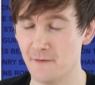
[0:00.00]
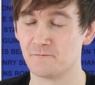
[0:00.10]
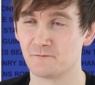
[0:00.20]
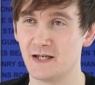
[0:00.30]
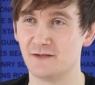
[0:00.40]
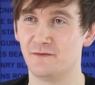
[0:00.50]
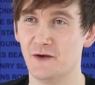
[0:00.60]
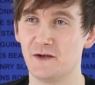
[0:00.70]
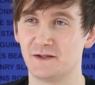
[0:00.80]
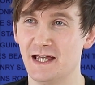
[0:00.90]
Yep, his
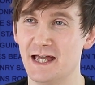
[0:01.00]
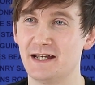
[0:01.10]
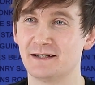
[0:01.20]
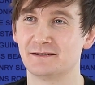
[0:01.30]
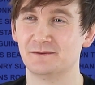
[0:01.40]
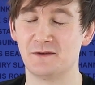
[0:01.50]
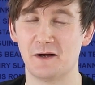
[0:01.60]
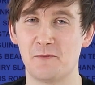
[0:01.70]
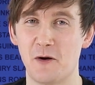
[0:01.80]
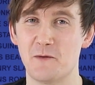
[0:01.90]
first gig with
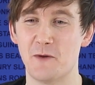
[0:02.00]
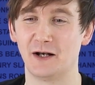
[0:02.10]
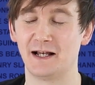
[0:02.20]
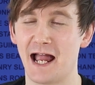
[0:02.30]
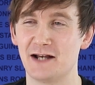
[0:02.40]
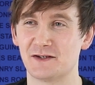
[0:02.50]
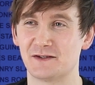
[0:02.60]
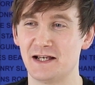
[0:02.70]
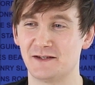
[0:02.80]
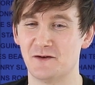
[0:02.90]
a proper modelling
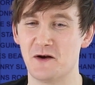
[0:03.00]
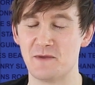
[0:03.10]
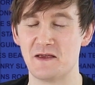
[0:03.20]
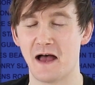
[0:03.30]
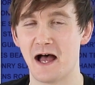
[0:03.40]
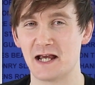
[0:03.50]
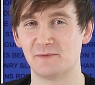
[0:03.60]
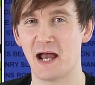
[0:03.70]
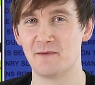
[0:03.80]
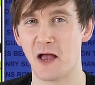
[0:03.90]
agency saw him being the
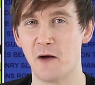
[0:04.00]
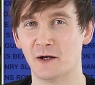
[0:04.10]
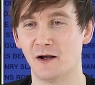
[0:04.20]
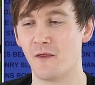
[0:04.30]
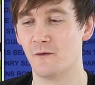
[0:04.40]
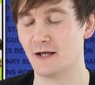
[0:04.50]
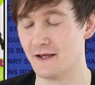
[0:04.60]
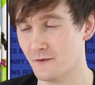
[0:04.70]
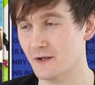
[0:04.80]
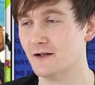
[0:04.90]
highest paid male model
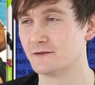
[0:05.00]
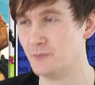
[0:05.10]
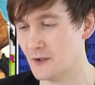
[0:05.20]
in the world.